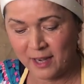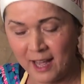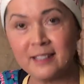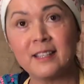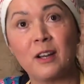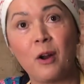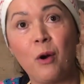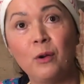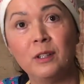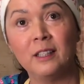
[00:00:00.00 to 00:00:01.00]
has their
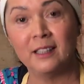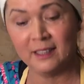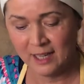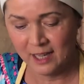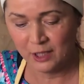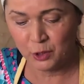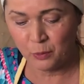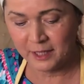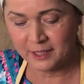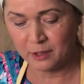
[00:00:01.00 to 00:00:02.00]
own little
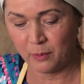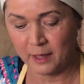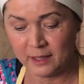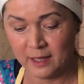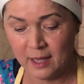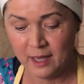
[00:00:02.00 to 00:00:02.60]
twist to it.